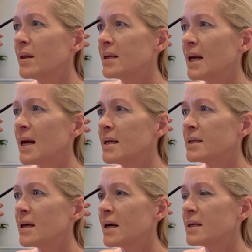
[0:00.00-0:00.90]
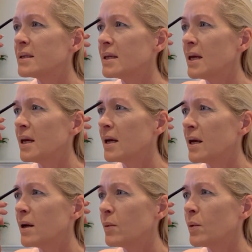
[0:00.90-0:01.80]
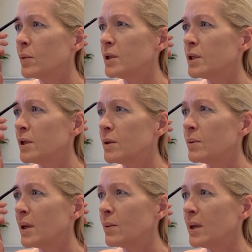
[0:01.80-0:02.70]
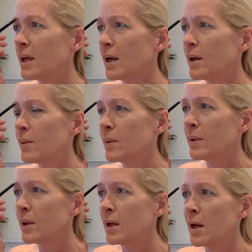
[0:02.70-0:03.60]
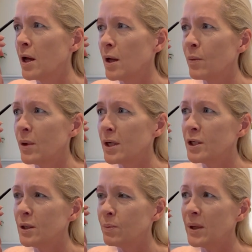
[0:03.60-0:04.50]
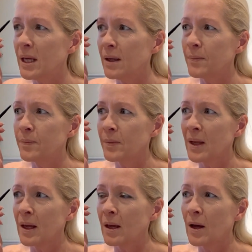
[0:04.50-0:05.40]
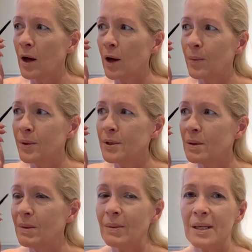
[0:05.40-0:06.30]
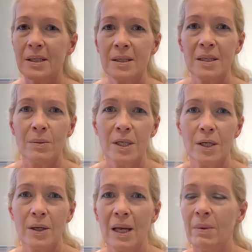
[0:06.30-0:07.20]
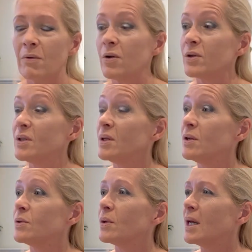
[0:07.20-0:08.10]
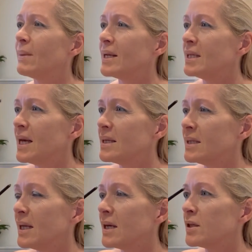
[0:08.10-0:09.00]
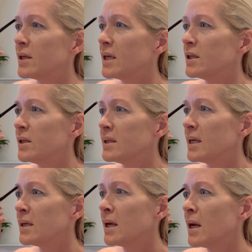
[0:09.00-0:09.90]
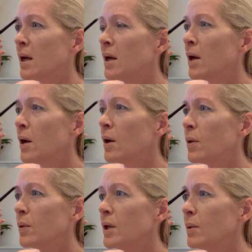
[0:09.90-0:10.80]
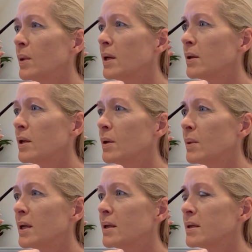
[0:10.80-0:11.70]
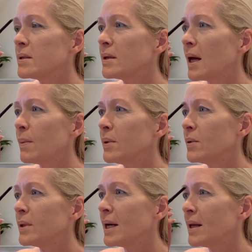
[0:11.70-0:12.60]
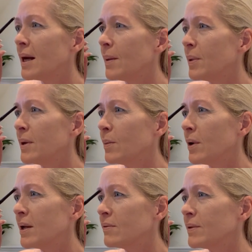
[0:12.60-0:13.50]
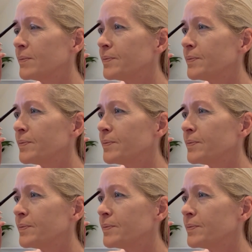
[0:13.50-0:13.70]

The days that I see her, what we do, where we go, and why she'd be open to me meeting somebody, don't get me wrong. She was only talking about it yesterday actually. She said, oh, you will, this will happen, or that will happen, and whatever.